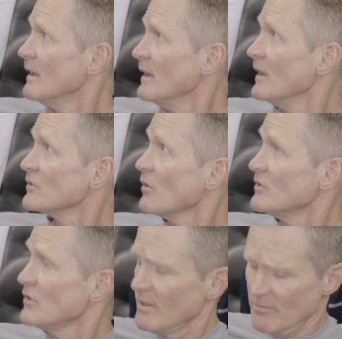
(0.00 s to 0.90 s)
uh, so
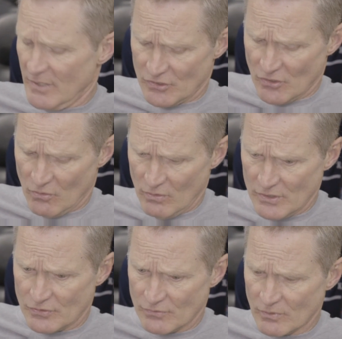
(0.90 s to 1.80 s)
our team has
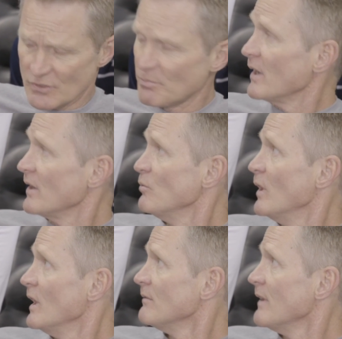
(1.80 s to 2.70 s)
always responded
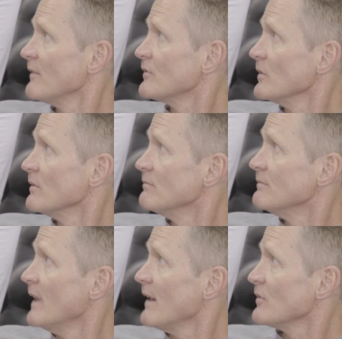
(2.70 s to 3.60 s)
well after
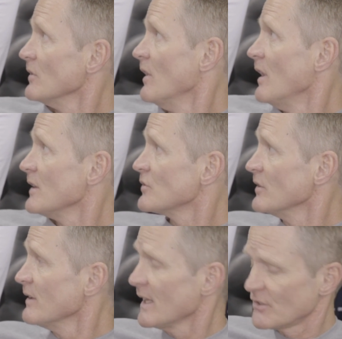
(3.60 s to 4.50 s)
after a loss,
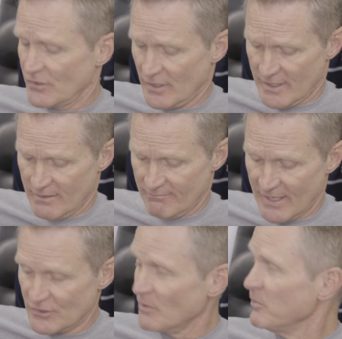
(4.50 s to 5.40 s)
and that's uh,
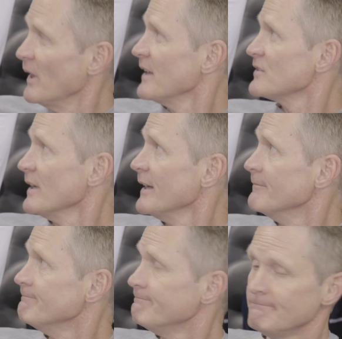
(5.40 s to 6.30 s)
that's the plan tonight.
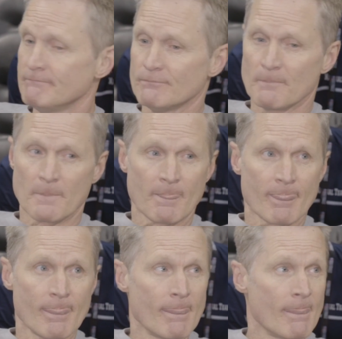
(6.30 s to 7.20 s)
Jim
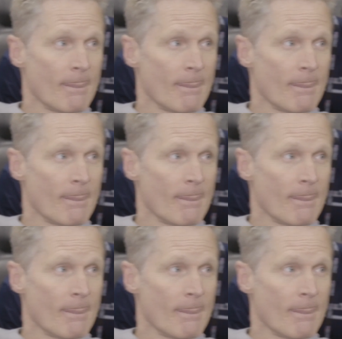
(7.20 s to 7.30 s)
Sam